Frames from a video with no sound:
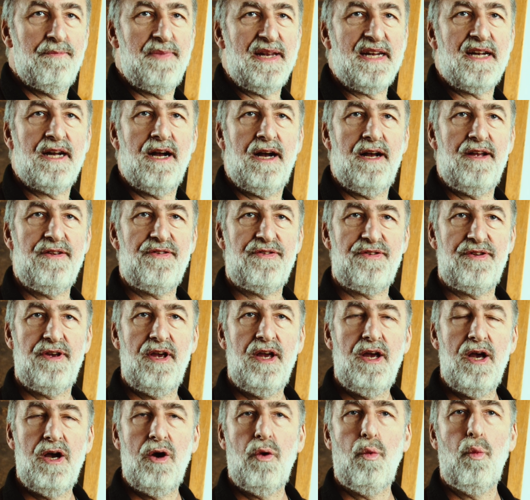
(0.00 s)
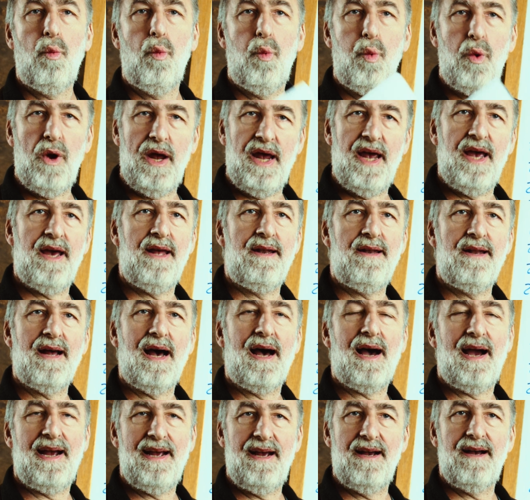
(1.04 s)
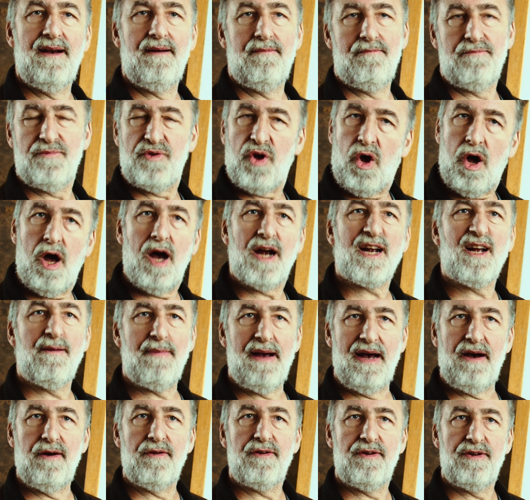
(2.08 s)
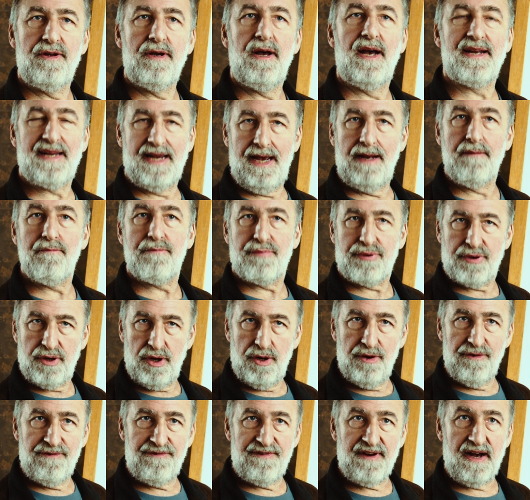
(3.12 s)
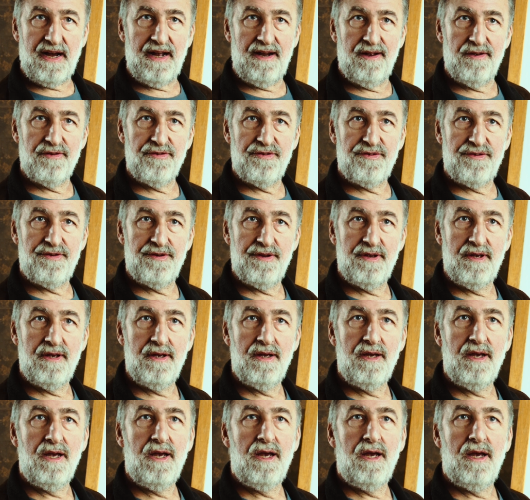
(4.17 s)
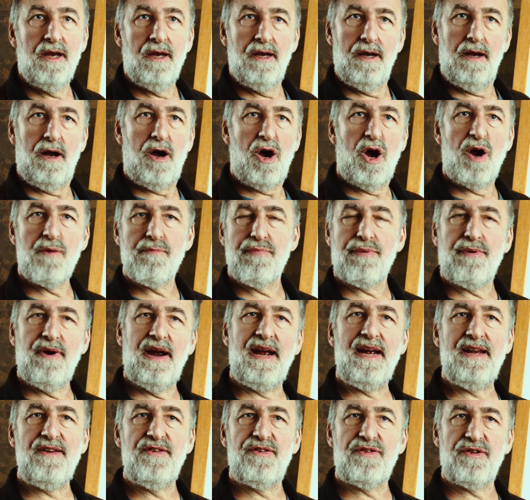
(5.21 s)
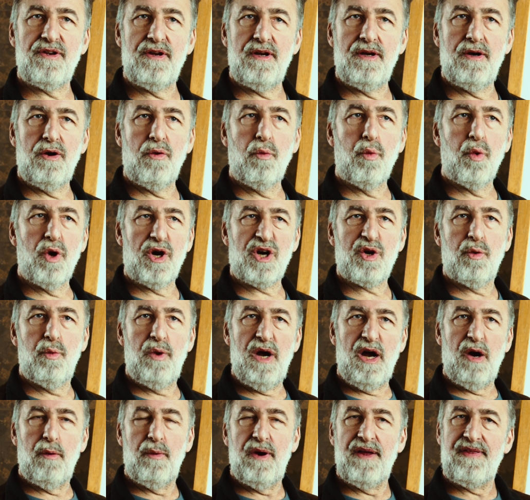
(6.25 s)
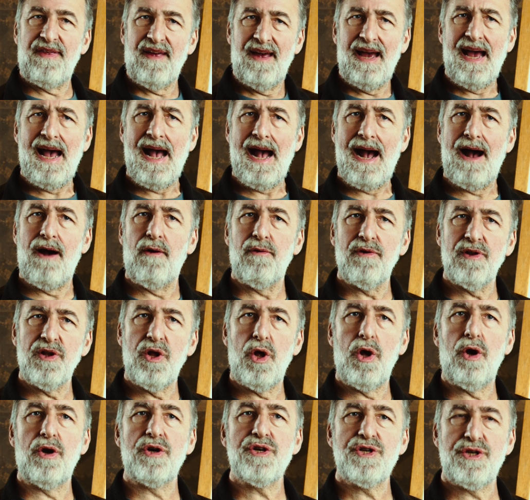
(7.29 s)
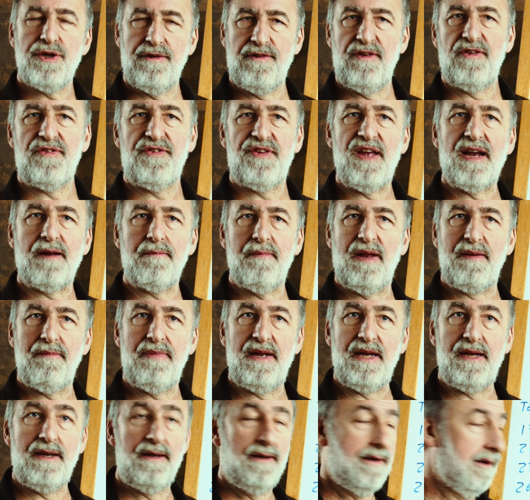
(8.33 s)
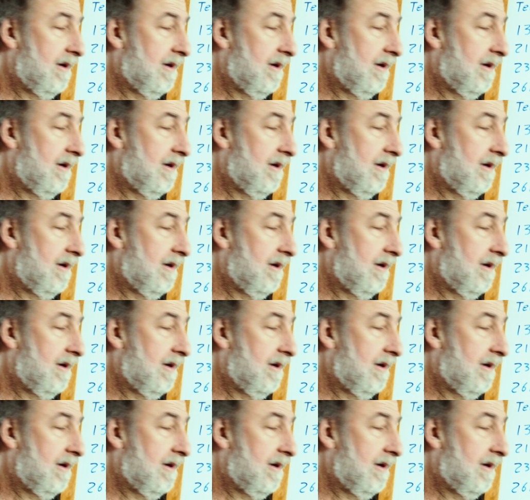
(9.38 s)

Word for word: because when I talk about, again, profiles, our brains work well with how long should the segment be.